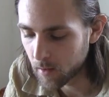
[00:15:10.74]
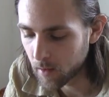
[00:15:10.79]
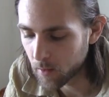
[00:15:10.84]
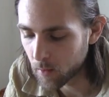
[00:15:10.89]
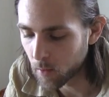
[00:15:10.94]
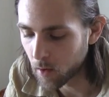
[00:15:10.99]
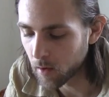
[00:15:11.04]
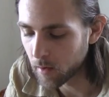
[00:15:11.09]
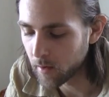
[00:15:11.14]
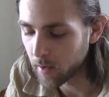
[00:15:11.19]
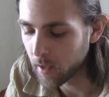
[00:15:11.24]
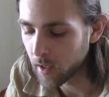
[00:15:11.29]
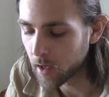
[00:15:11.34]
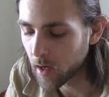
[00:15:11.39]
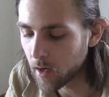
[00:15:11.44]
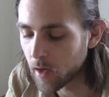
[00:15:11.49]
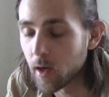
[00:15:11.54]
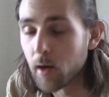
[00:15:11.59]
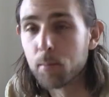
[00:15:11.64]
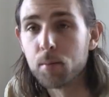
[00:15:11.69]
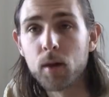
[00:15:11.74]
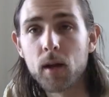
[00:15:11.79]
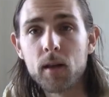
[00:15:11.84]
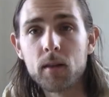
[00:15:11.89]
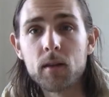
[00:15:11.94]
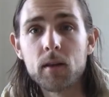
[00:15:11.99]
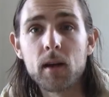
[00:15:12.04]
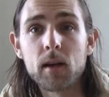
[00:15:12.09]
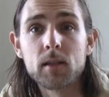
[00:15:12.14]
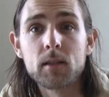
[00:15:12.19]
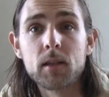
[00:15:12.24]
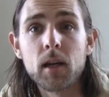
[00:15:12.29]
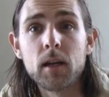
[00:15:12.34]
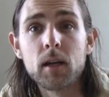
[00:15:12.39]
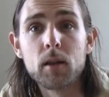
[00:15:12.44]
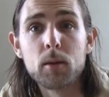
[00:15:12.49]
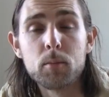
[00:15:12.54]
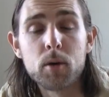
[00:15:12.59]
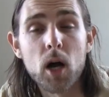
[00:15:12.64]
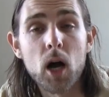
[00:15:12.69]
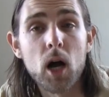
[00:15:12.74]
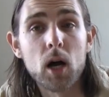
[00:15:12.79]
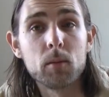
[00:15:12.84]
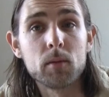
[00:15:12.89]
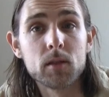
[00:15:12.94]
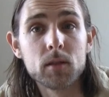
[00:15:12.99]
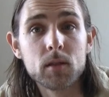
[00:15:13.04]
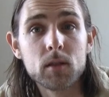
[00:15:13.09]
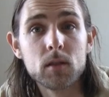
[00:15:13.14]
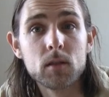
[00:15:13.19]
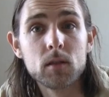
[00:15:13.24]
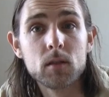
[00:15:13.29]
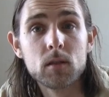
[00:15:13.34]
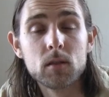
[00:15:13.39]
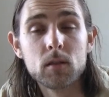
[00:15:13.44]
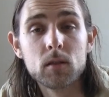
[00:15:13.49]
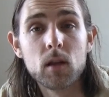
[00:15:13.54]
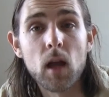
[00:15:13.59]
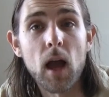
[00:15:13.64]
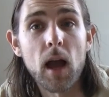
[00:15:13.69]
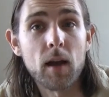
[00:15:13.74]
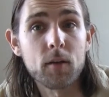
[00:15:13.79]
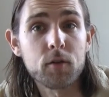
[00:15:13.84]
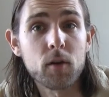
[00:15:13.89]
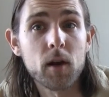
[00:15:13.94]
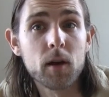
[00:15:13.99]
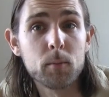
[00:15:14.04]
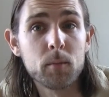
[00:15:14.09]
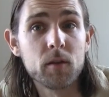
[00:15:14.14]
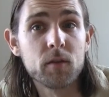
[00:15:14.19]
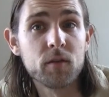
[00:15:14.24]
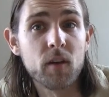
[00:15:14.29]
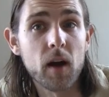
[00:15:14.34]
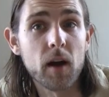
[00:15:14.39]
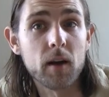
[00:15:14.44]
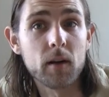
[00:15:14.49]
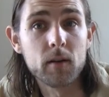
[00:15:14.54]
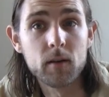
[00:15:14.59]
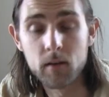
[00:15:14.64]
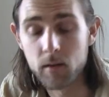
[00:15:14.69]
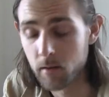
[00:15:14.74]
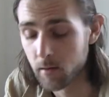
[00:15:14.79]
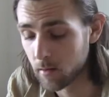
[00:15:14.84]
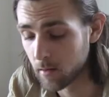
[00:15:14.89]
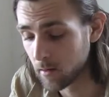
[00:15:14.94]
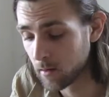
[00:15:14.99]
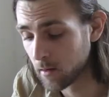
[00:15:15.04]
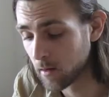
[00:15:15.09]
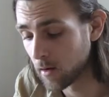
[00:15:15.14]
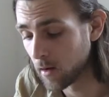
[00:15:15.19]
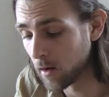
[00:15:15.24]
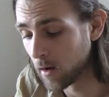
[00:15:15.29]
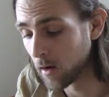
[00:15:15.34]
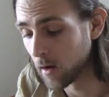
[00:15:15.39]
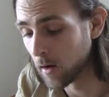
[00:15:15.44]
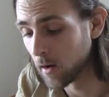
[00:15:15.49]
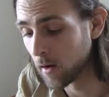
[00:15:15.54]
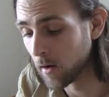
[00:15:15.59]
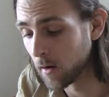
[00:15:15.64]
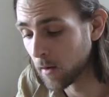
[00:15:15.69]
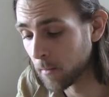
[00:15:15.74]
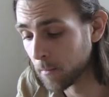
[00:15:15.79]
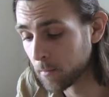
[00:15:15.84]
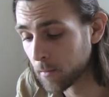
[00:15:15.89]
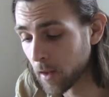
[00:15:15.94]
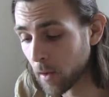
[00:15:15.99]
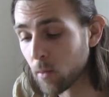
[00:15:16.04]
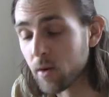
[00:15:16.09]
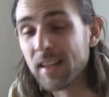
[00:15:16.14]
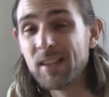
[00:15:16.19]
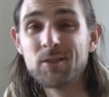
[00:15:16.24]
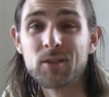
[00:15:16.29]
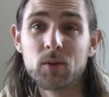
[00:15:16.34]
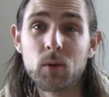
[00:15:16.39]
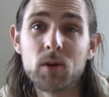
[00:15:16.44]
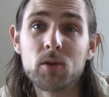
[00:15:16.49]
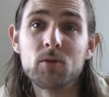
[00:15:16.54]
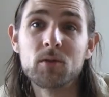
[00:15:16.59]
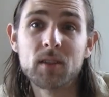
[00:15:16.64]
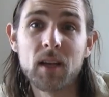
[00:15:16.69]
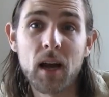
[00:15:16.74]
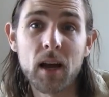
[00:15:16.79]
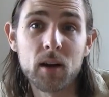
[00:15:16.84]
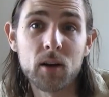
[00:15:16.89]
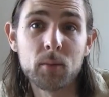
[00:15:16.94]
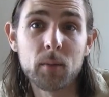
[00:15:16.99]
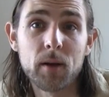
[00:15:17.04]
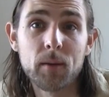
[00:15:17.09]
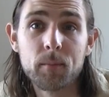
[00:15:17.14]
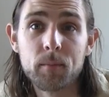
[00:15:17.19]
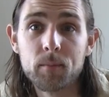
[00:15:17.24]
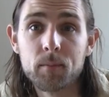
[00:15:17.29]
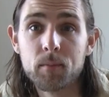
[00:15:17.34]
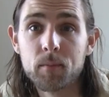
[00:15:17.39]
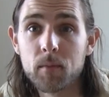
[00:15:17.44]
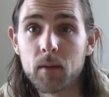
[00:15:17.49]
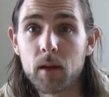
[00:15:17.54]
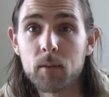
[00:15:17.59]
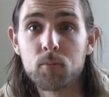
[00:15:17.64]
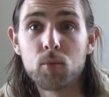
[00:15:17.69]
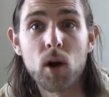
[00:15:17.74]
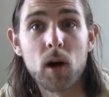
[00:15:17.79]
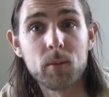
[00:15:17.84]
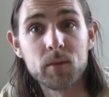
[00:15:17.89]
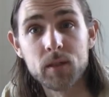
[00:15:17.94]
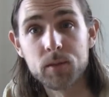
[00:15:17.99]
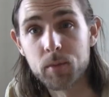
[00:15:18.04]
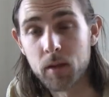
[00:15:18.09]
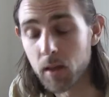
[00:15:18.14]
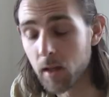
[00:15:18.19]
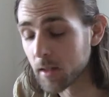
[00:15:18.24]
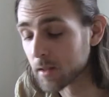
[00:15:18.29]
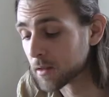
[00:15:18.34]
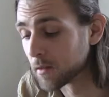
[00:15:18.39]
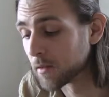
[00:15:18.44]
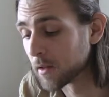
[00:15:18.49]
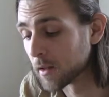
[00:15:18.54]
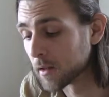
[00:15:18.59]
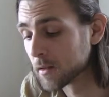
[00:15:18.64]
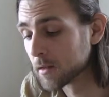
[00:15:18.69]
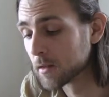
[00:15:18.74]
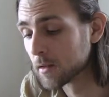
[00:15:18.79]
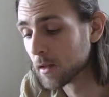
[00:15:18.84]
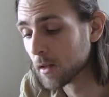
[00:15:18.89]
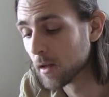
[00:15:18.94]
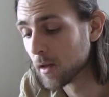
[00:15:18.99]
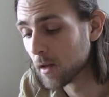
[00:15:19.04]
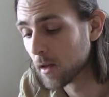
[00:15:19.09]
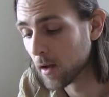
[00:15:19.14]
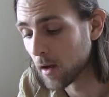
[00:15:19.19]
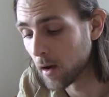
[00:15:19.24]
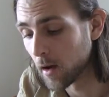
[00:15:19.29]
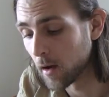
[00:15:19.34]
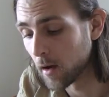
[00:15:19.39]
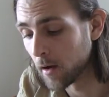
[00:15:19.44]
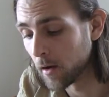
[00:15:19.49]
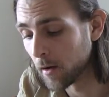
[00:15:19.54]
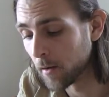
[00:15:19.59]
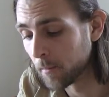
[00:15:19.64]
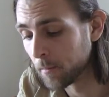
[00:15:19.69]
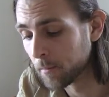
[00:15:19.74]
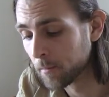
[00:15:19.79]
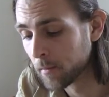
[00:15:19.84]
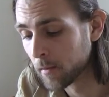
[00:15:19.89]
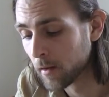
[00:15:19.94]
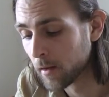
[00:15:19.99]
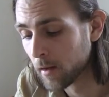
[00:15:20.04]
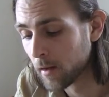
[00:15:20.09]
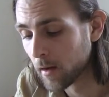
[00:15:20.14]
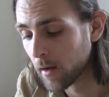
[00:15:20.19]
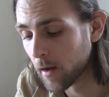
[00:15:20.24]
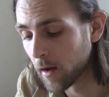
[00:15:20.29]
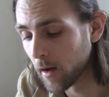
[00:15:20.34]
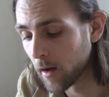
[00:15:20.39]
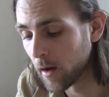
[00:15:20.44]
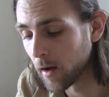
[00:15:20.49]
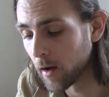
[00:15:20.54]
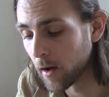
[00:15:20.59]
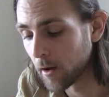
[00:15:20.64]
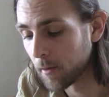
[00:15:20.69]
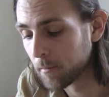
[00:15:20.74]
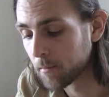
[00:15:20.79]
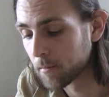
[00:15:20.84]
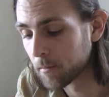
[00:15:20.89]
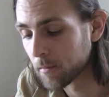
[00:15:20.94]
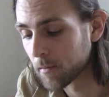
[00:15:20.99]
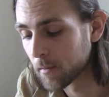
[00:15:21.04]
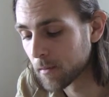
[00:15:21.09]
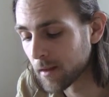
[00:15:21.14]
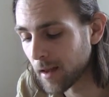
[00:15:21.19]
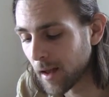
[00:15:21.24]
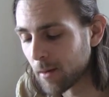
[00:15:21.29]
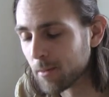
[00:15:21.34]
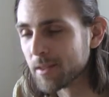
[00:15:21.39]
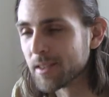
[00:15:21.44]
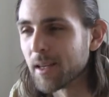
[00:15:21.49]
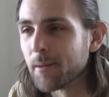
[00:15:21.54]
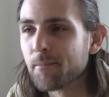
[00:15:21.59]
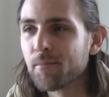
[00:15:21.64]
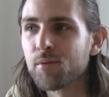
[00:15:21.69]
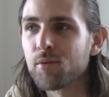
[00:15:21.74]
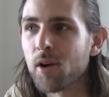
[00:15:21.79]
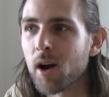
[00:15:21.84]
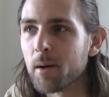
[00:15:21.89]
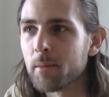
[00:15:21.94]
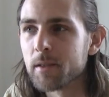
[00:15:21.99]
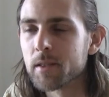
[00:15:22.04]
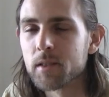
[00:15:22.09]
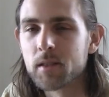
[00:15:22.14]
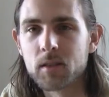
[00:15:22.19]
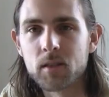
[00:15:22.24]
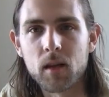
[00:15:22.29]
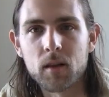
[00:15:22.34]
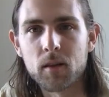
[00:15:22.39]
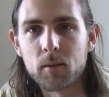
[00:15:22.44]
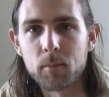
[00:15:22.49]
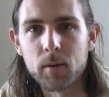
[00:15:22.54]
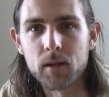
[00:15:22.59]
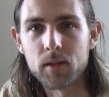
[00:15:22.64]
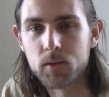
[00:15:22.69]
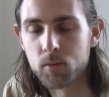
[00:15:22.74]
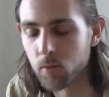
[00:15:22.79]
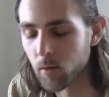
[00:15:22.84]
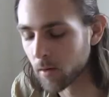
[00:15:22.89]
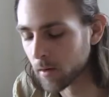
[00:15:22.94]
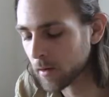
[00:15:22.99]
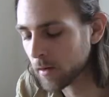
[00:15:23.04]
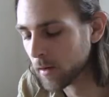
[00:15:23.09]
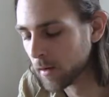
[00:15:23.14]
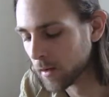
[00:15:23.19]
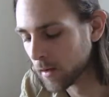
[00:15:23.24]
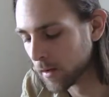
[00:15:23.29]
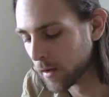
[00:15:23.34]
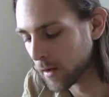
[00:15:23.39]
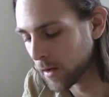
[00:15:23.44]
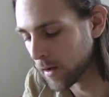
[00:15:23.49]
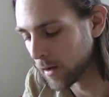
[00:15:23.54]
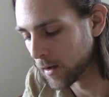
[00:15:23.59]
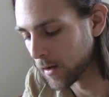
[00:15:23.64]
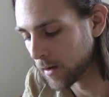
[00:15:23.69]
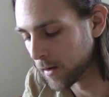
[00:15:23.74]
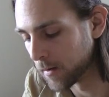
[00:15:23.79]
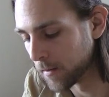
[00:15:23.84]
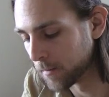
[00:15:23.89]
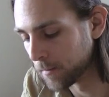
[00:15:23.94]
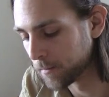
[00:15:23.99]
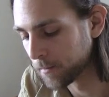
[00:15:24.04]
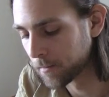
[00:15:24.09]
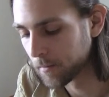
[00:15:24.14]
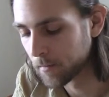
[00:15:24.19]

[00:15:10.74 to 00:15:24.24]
well, he got on a plane the next day to the Bahamas after I had been fired. Um, when he was the one who had hired me and promised me lots of things um, uh, I wouldn't say promised is not the best word. Um,